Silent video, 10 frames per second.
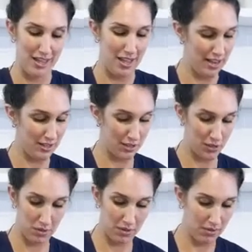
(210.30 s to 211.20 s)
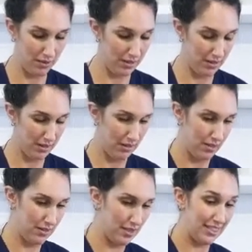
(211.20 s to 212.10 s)
I just know
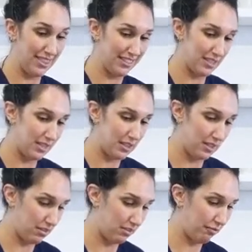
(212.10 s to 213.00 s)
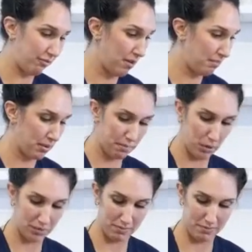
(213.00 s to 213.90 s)
that that's the front, but
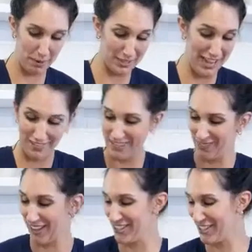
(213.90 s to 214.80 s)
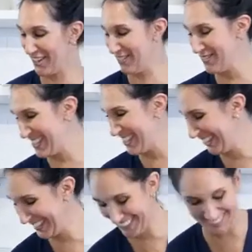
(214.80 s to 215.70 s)
boats have special terms.
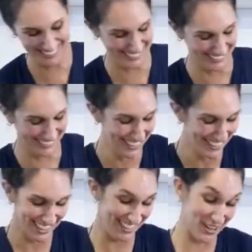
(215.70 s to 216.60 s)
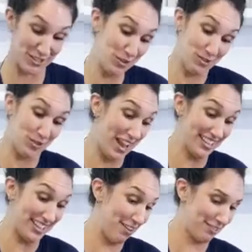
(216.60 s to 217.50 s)
They don't just use
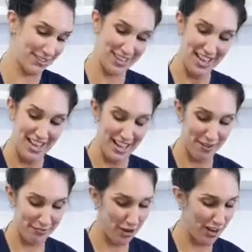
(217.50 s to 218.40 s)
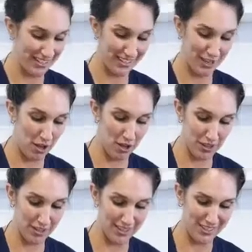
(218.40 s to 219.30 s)
right, left, and front. It's
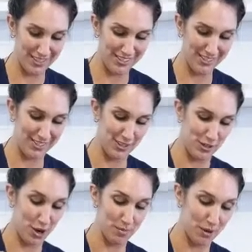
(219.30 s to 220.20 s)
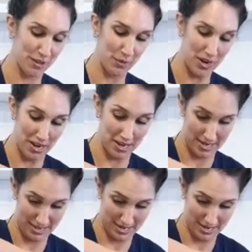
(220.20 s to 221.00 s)
hull and starboard and whatnot.